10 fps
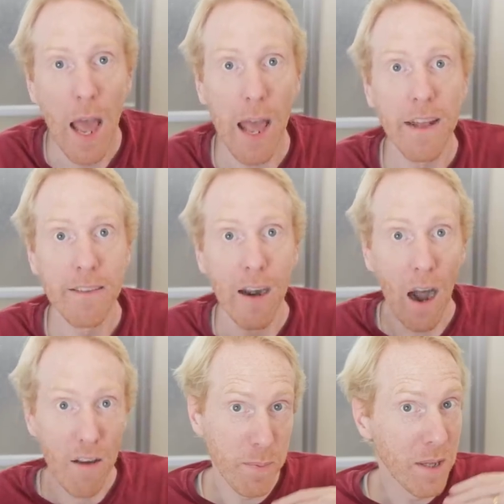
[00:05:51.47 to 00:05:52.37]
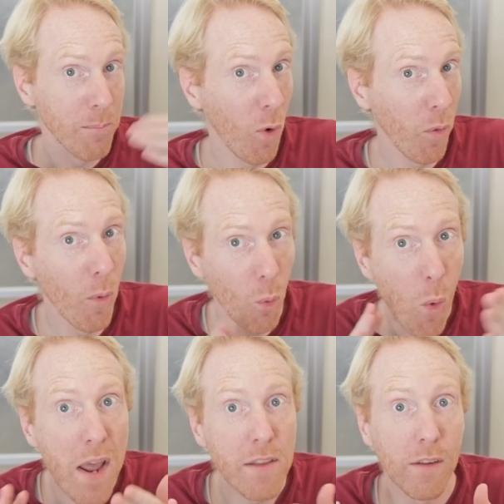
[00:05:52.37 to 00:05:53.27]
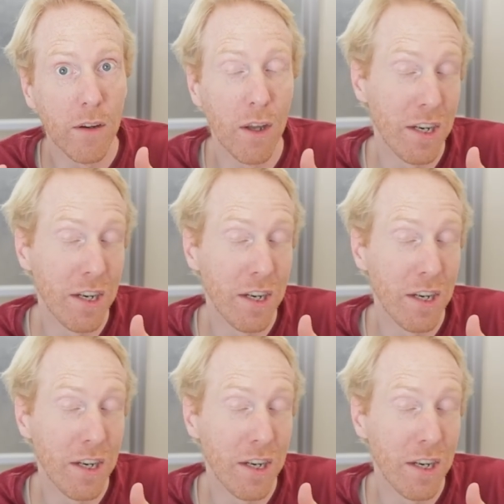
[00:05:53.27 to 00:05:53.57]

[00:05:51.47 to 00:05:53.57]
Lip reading: And there have been multiple ways